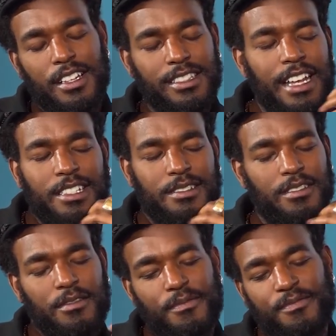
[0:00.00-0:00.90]

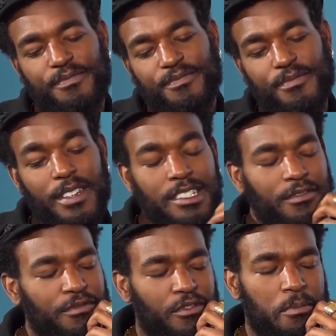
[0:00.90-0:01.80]
that's, that's
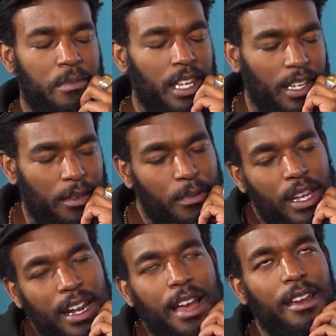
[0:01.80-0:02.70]
for me.
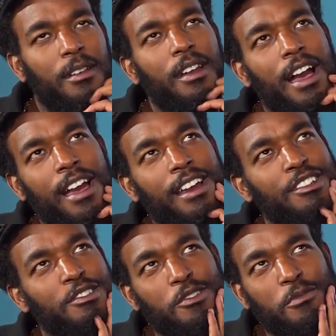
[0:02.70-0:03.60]
And I, I
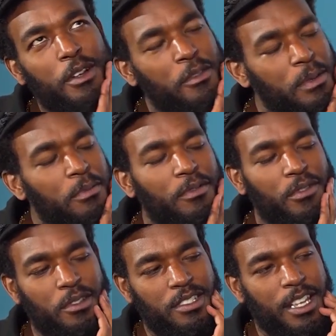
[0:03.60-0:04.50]
assume other people
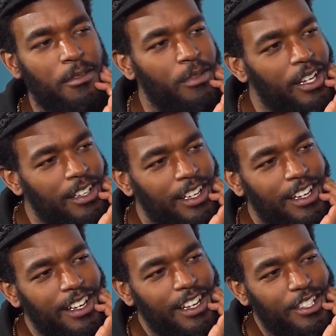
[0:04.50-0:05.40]
feel the same way. I
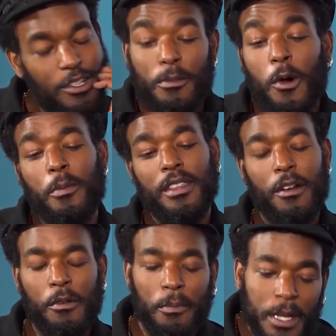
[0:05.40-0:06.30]
love it. So I'm hoping
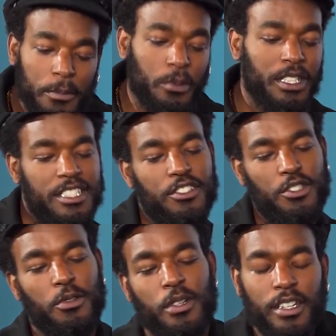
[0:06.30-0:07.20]
that when people listen
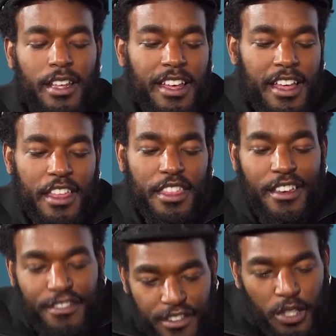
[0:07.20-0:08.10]
to it,
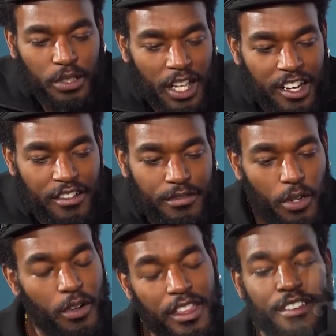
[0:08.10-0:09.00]
they feel love
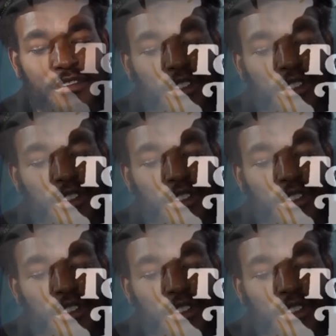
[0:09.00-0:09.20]
or they